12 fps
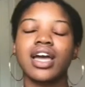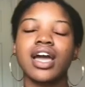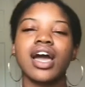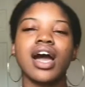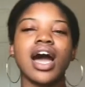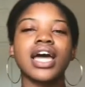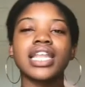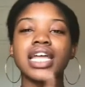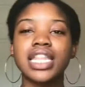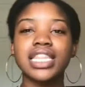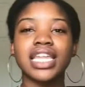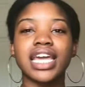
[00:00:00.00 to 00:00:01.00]
Another
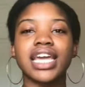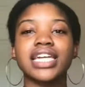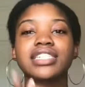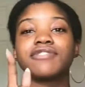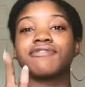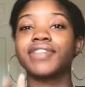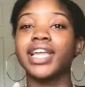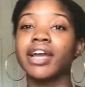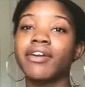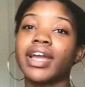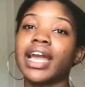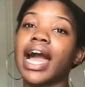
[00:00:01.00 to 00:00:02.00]
thing is
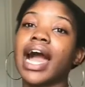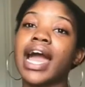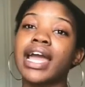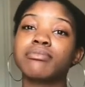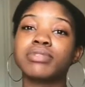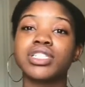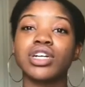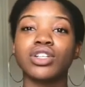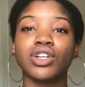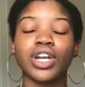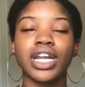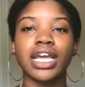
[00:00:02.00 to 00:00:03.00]
flaring. I am still
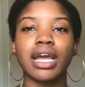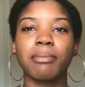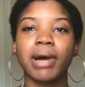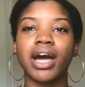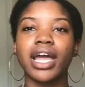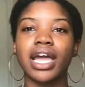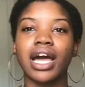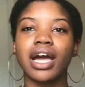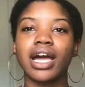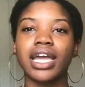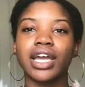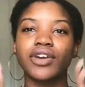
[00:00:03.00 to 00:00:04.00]
learning about
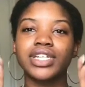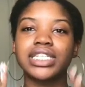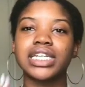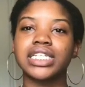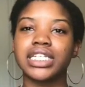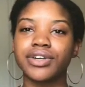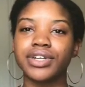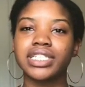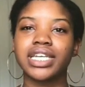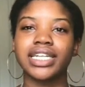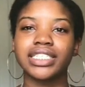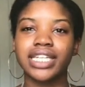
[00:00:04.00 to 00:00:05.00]
increasing and decreasing. I
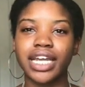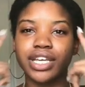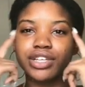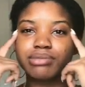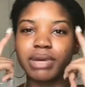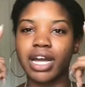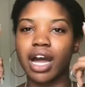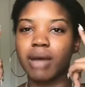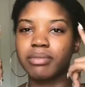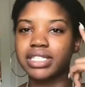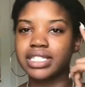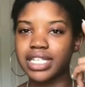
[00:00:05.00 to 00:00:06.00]
just kind of use my
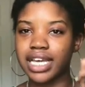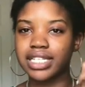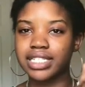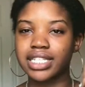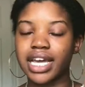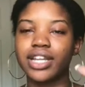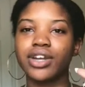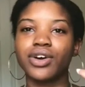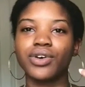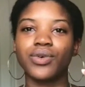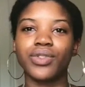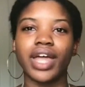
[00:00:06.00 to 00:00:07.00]
common sense. I
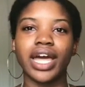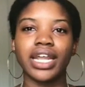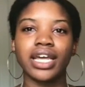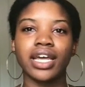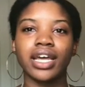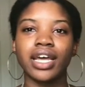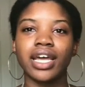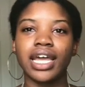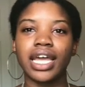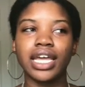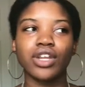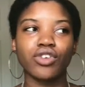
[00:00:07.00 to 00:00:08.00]
know that
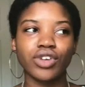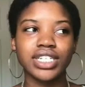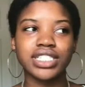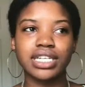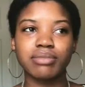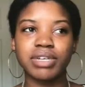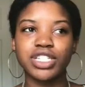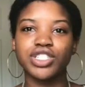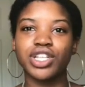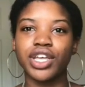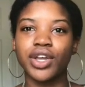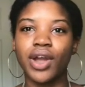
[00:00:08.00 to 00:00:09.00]
increasing means
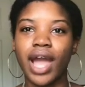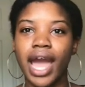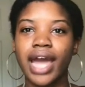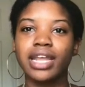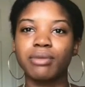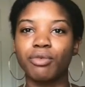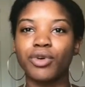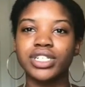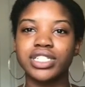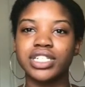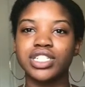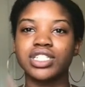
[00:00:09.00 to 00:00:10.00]
that you're adding more
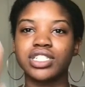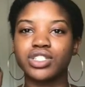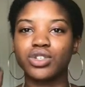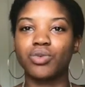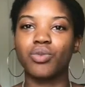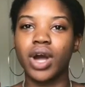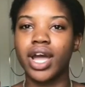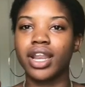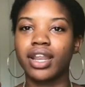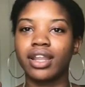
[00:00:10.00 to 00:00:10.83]
stitches into one